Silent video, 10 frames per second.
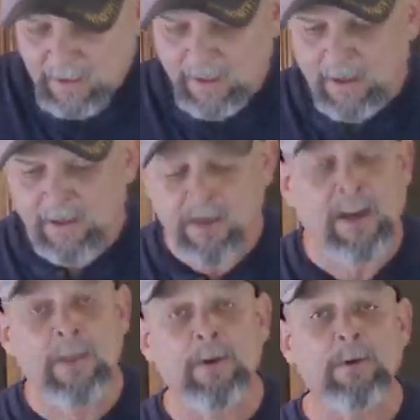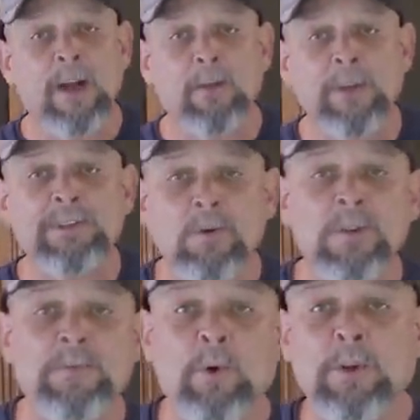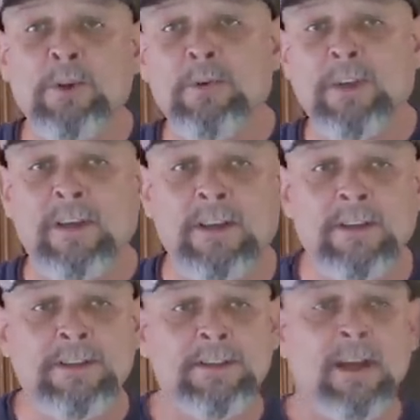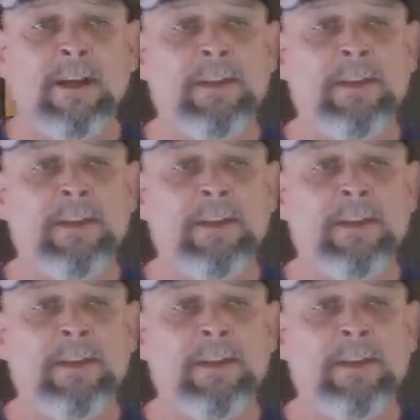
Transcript: Uh, another uh, resource for you is uh,